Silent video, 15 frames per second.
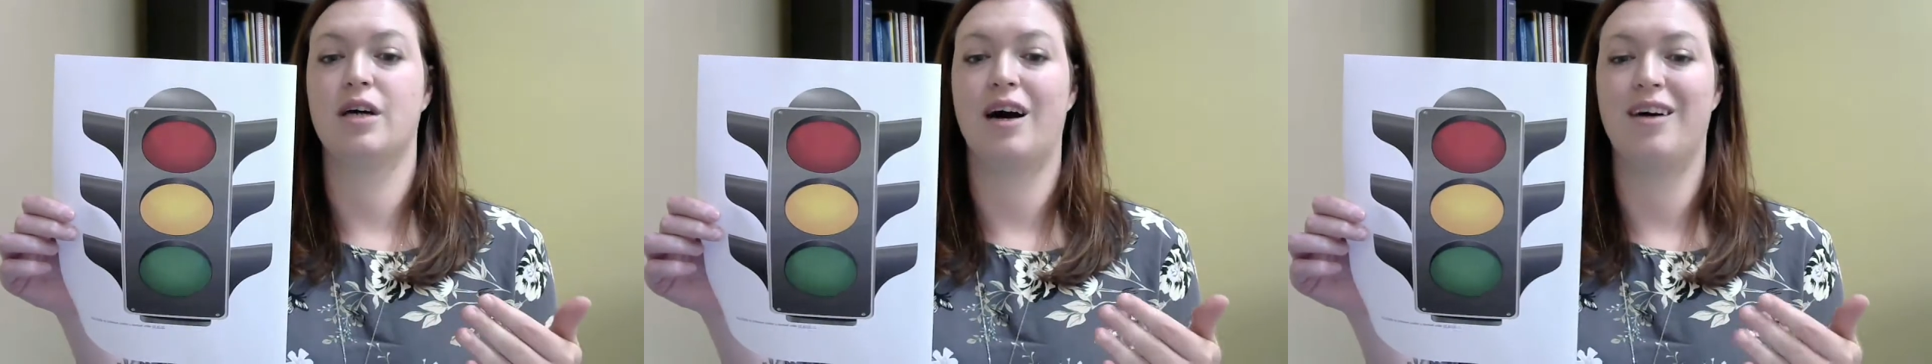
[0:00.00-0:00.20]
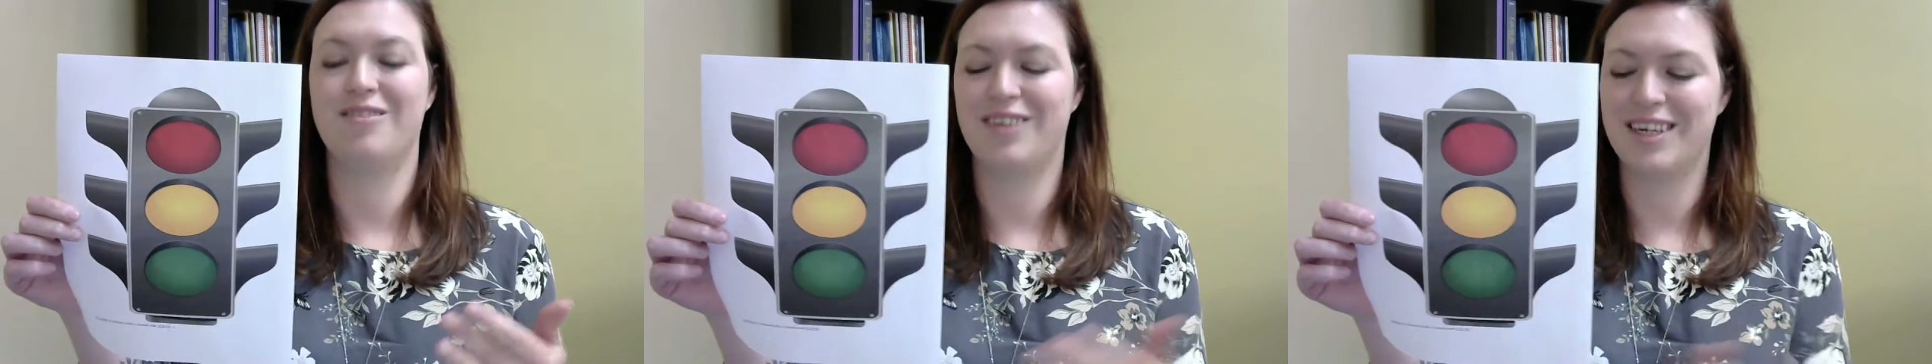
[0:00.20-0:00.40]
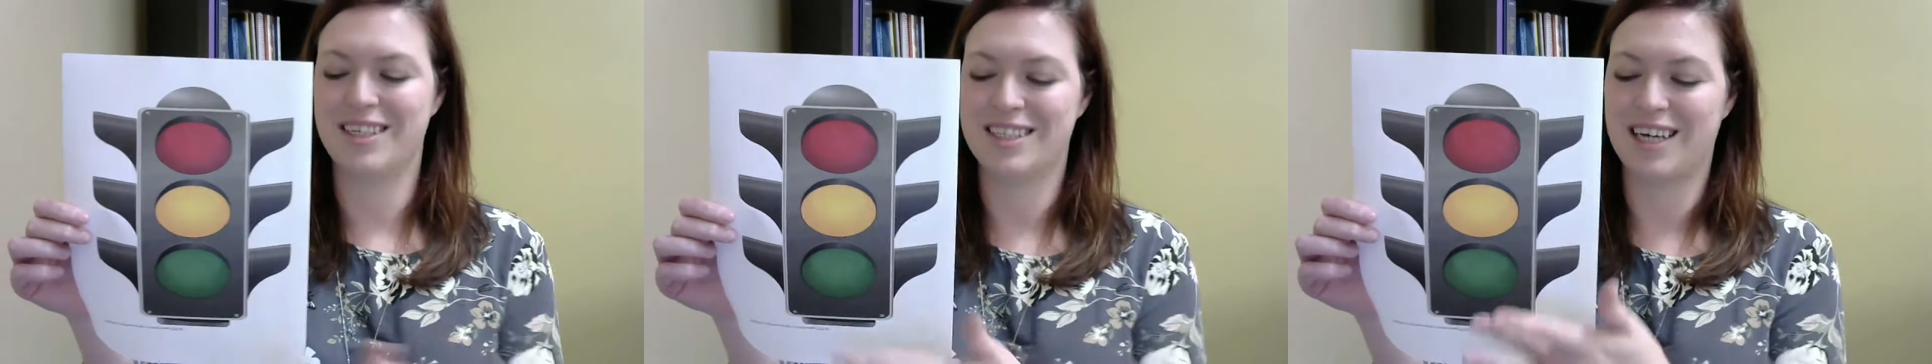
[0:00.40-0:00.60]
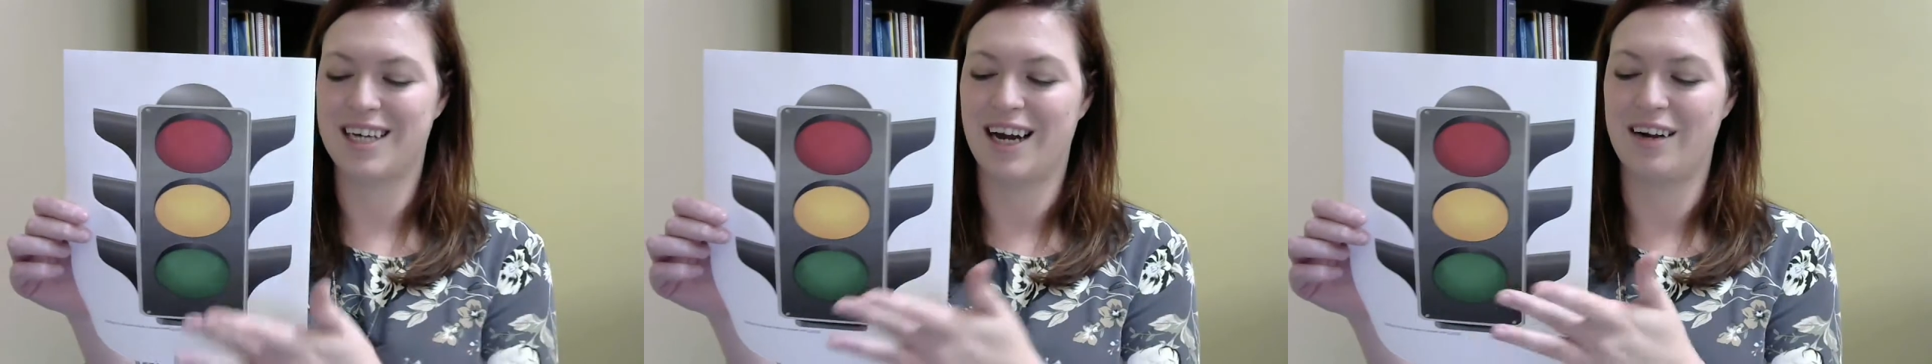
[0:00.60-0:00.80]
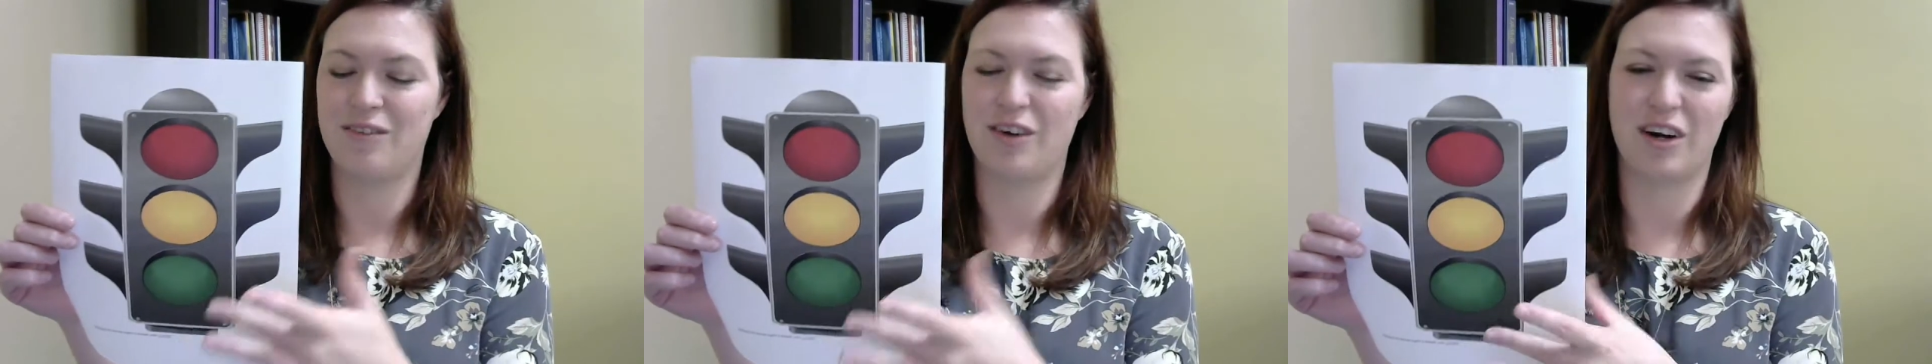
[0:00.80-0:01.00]
conflict,
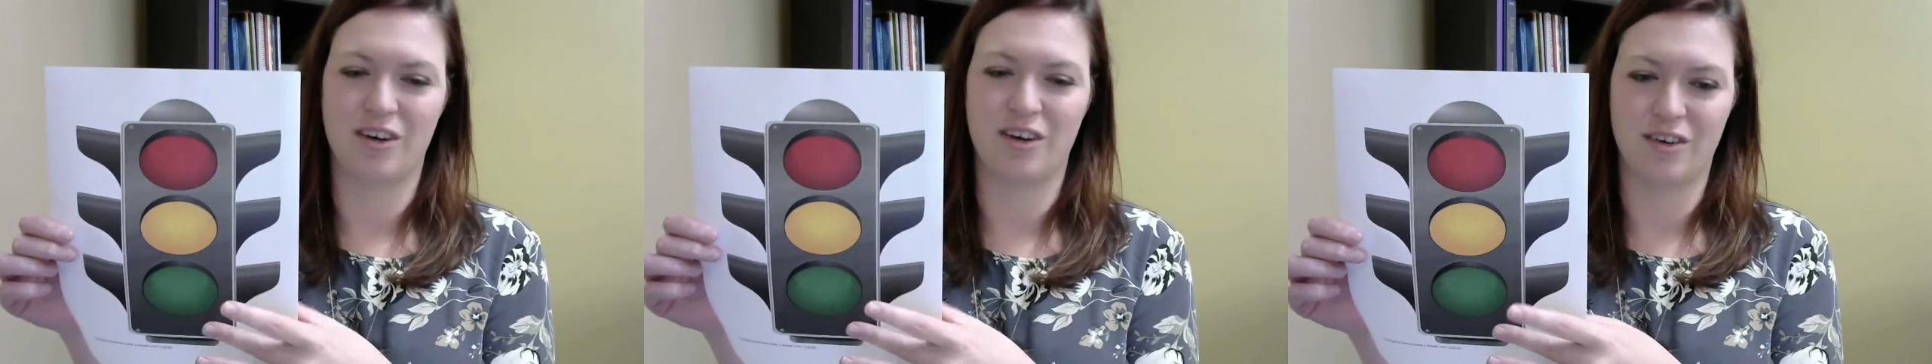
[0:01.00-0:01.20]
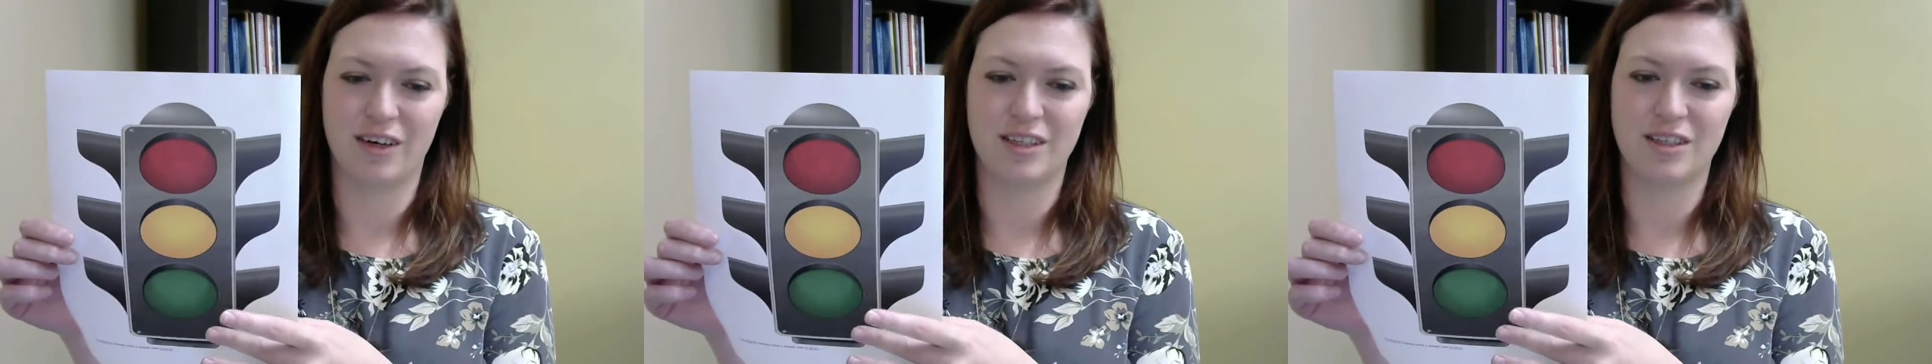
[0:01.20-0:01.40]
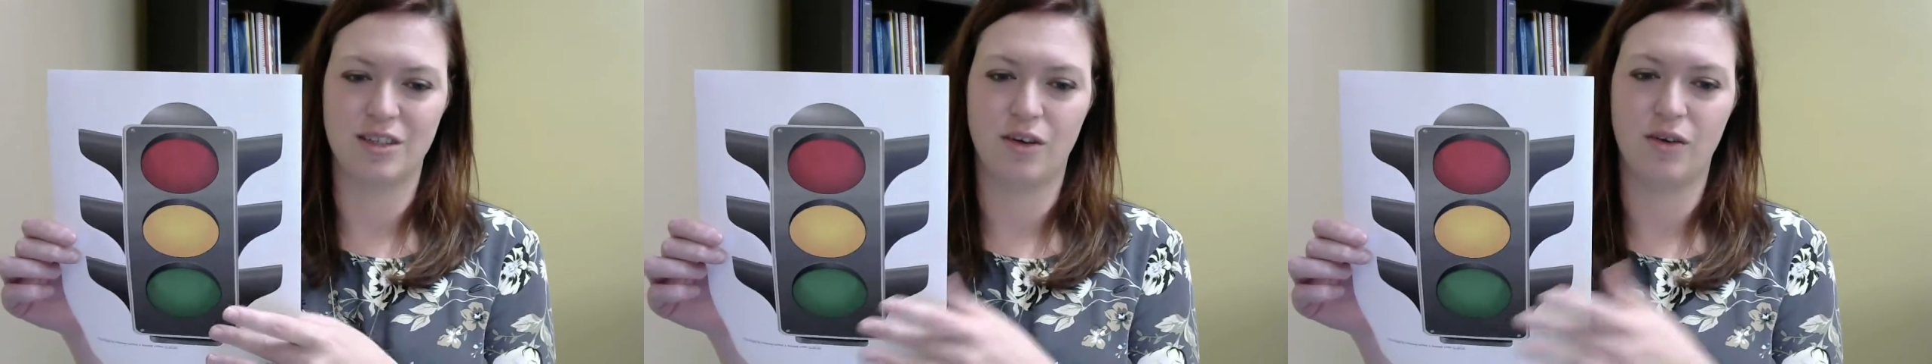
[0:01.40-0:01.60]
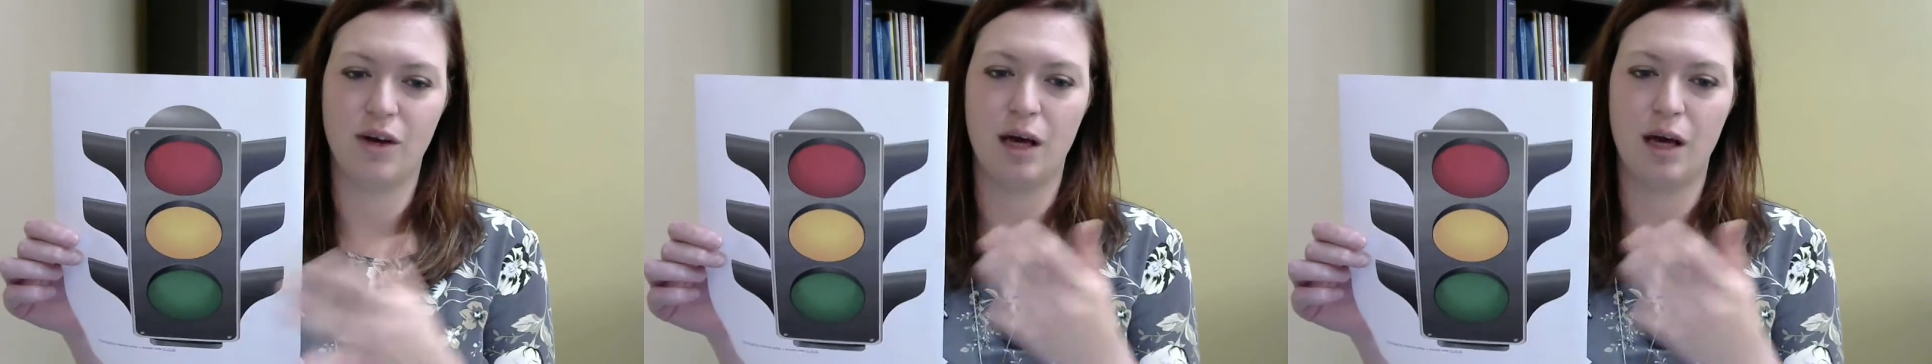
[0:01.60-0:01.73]
kind of our green zone,